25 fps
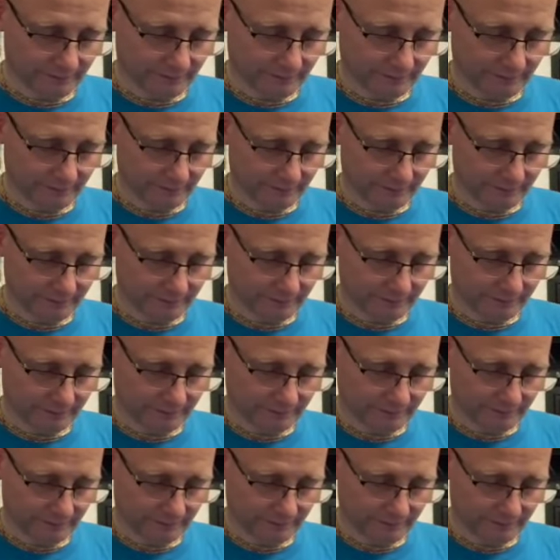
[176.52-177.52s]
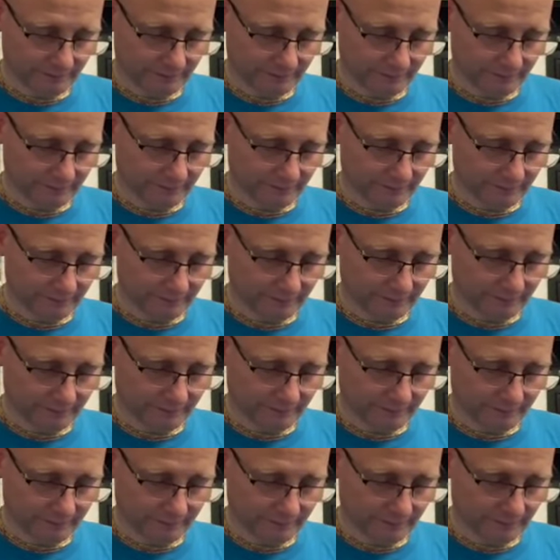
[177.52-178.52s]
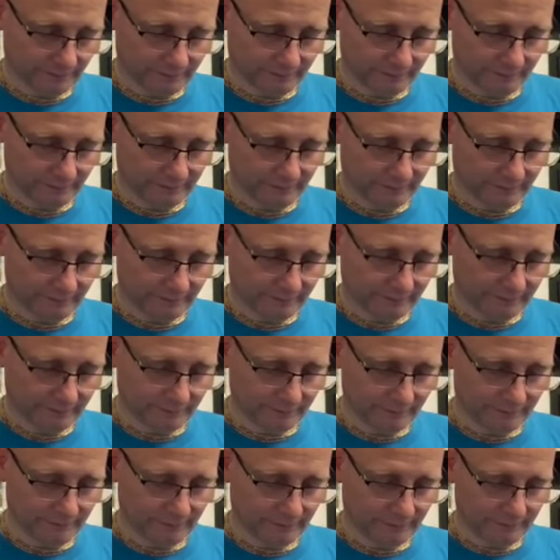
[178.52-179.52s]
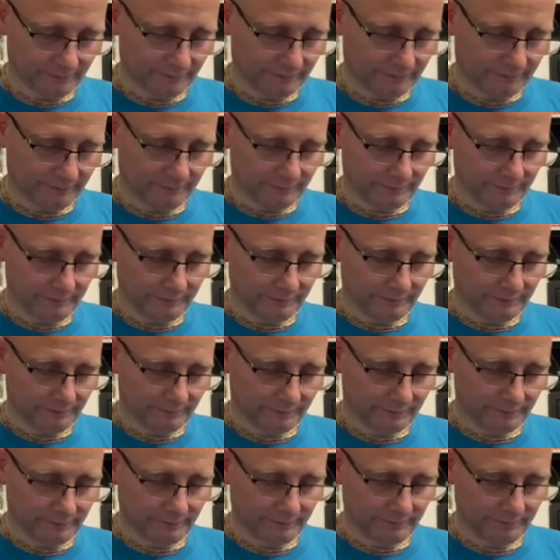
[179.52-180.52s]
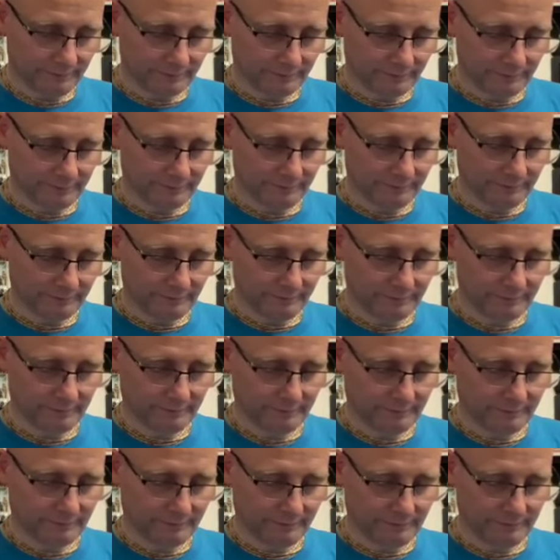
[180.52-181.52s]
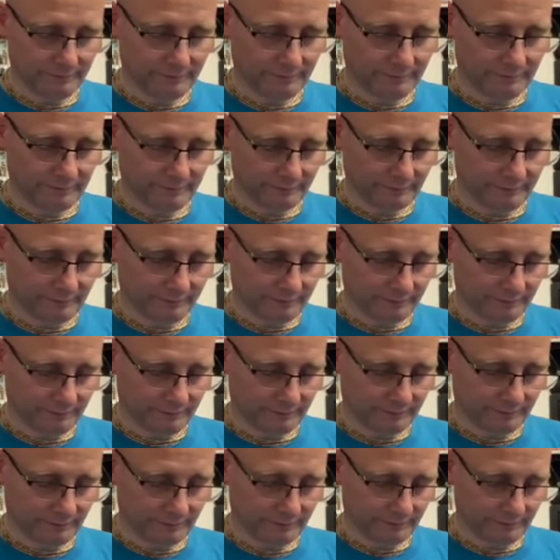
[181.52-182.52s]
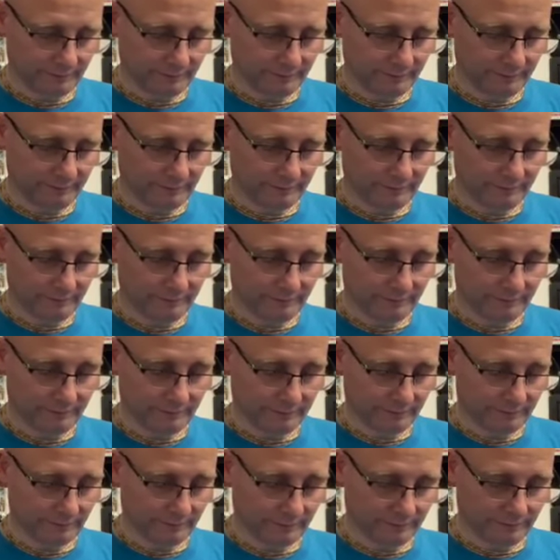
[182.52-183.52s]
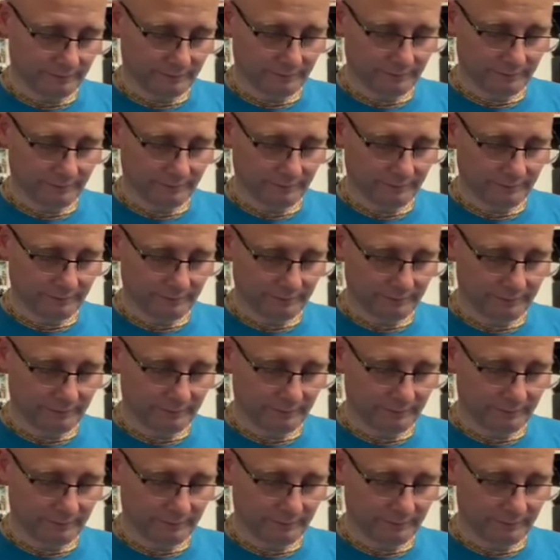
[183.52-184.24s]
This person isn't speaking.